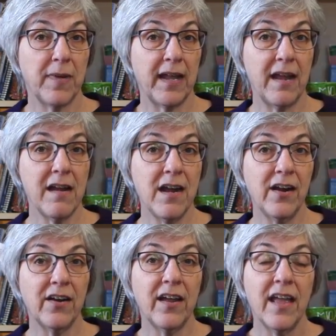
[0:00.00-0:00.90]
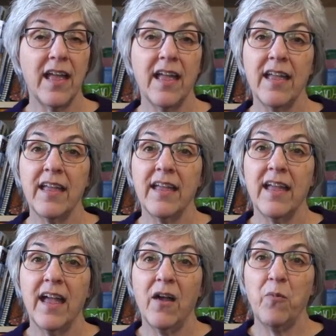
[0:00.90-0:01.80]
hair
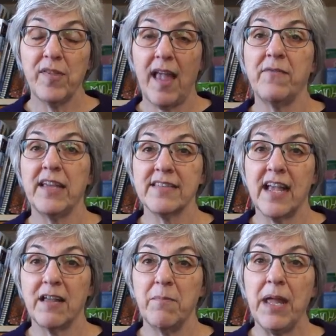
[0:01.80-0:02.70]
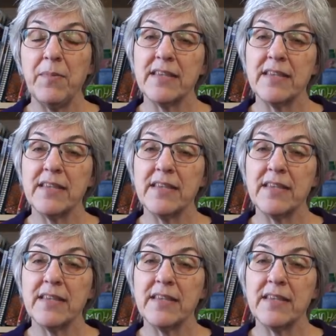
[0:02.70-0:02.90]
was having a second baby.